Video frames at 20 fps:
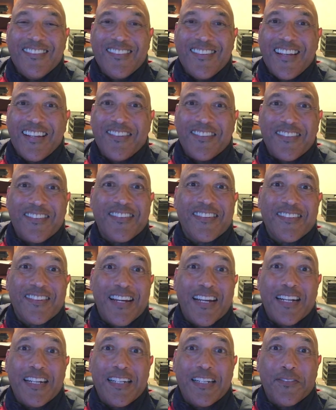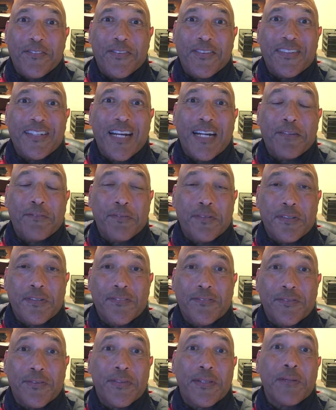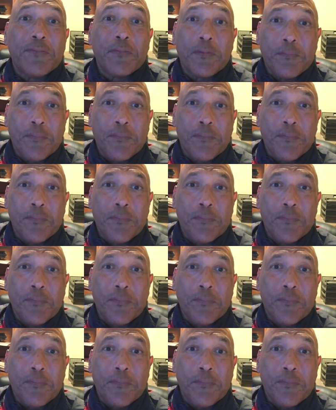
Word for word: they just decided it was time for, for them